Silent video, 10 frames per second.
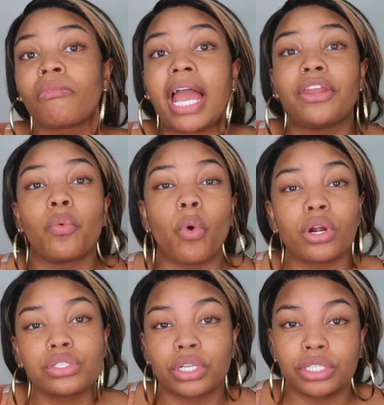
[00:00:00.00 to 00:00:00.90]
and the
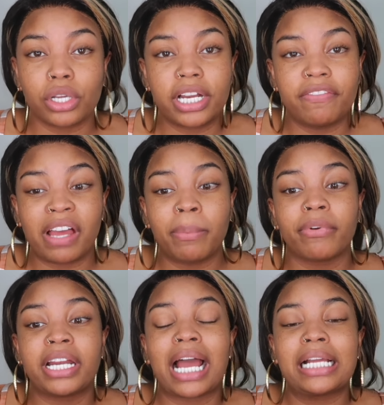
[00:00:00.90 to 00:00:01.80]
water is going to start
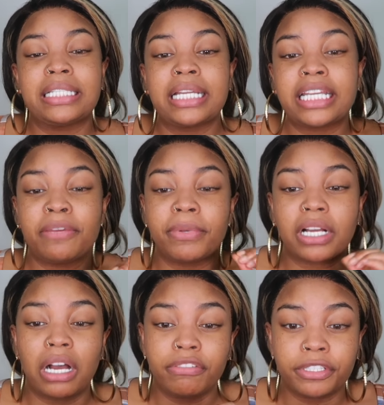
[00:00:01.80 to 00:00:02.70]
evaporating. I did keep it
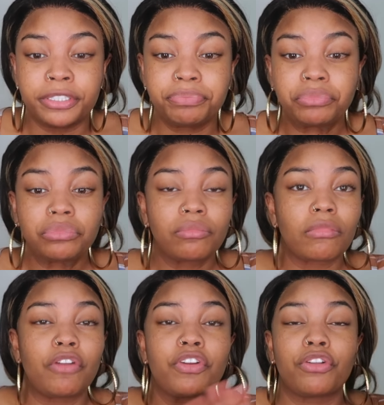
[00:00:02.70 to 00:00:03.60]
covered
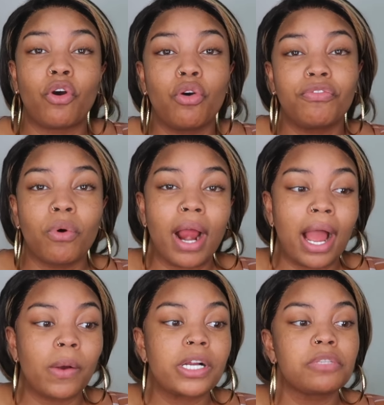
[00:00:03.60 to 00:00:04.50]
for the whole 4
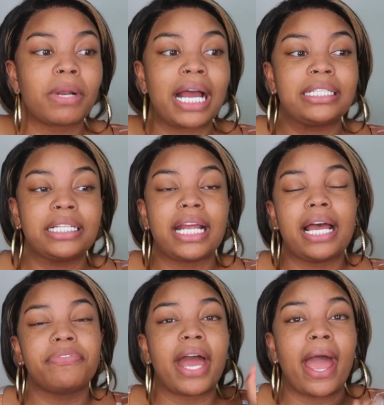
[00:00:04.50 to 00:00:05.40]
hours, but I did
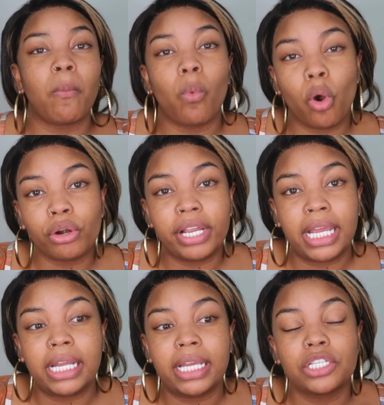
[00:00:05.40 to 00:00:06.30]
have to add water
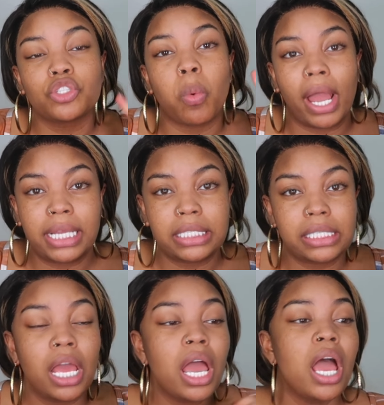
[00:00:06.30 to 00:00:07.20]
in it
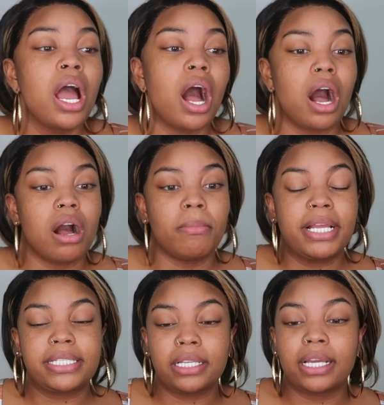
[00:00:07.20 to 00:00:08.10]
twice
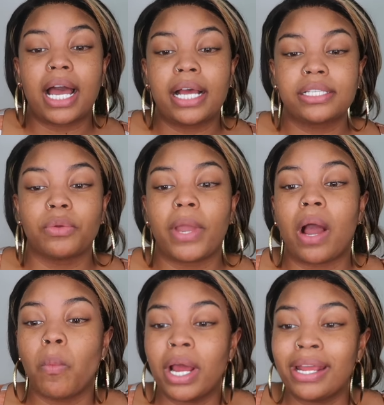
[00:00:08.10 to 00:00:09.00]
until it got to the way
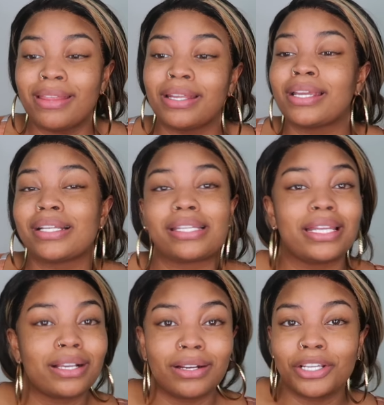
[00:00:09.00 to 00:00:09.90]
I want it. And then it gets
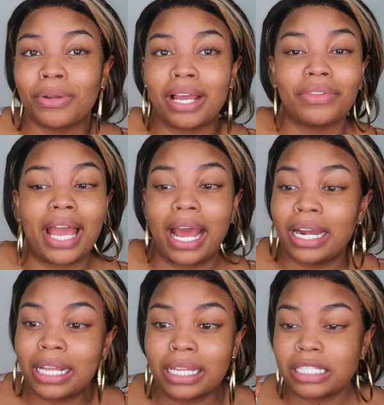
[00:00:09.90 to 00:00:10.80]
thicker. You don't have to add
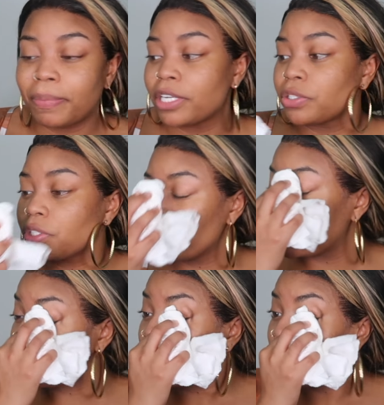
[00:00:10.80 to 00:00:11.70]
anything special to
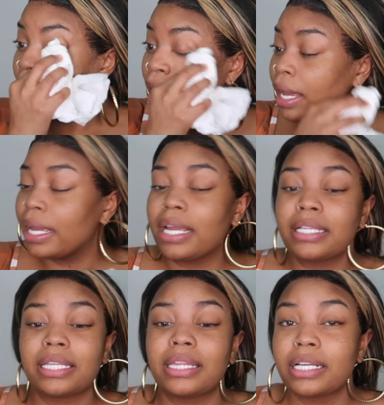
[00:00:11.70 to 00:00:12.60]
it. It
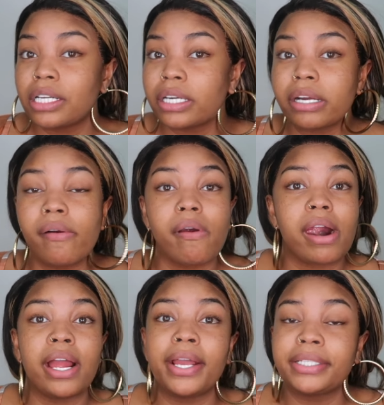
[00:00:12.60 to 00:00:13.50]
gets thicker
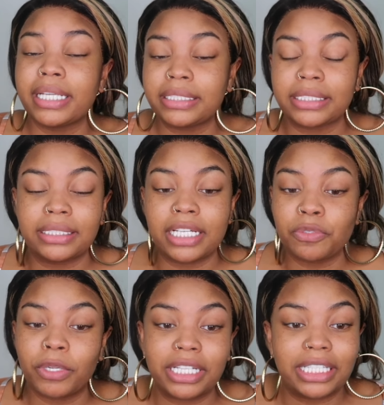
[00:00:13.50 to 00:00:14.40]
and it just
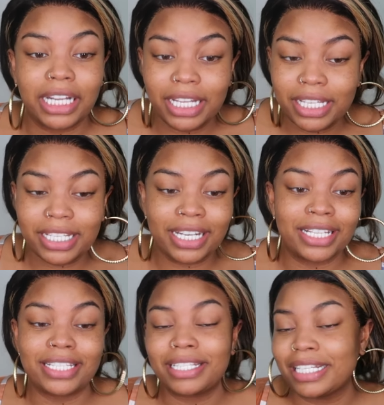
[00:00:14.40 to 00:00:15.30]
does what it does, and
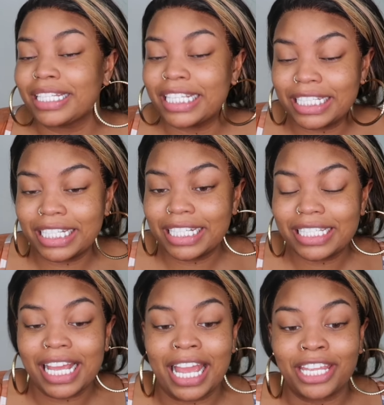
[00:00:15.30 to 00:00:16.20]
it's
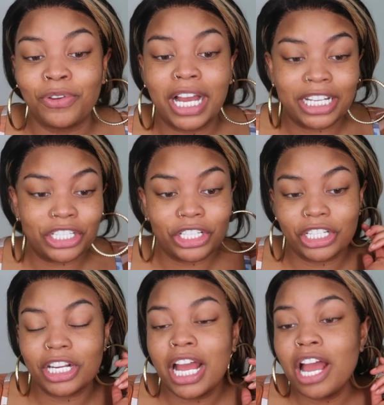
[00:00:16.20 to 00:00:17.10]
delicious. And you got
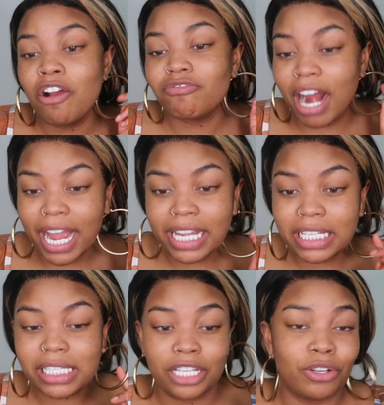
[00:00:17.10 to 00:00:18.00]
your
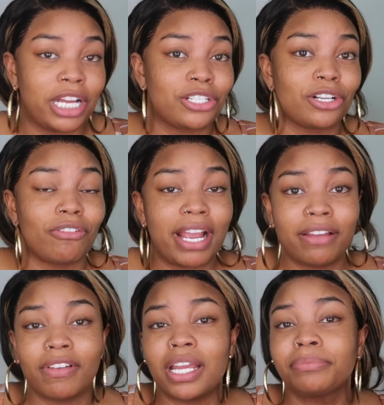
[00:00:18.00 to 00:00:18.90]
rice and you got your
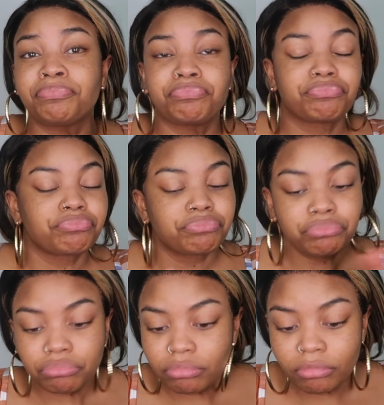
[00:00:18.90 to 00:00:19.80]
gravy
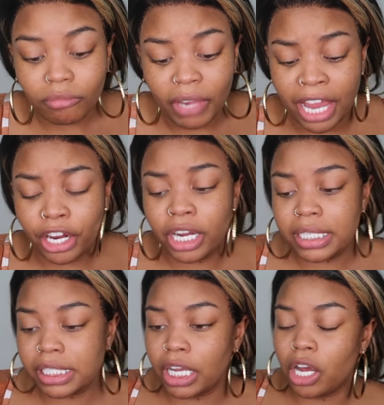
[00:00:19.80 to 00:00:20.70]
and you're
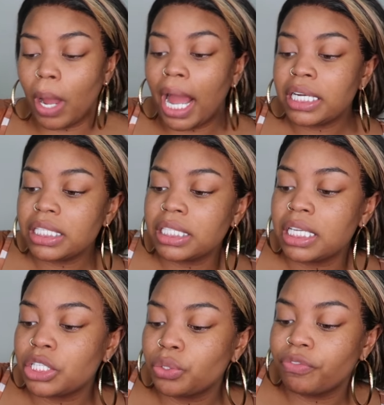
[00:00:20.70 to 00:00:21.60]
good to go. I just
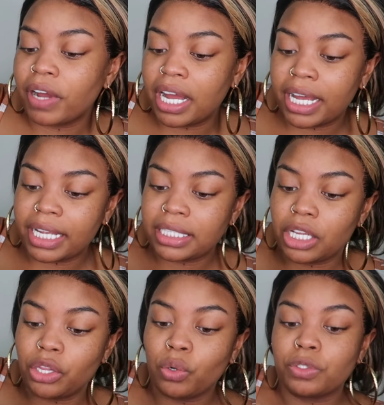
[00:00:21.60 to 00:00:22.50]
need to find
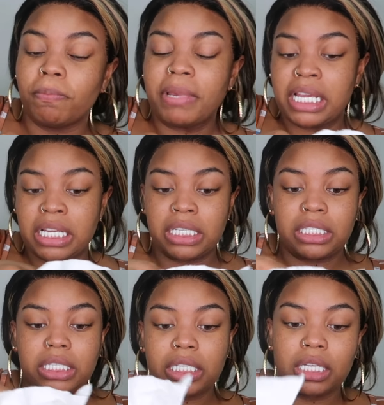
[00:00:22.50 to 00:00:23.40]
those
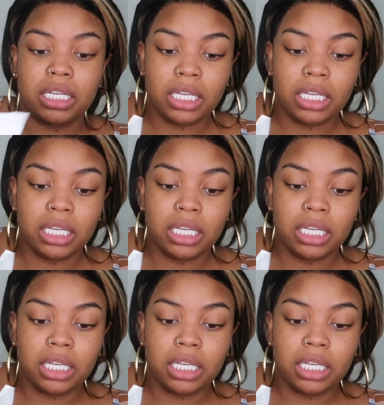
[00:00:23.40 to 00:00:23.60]
beans,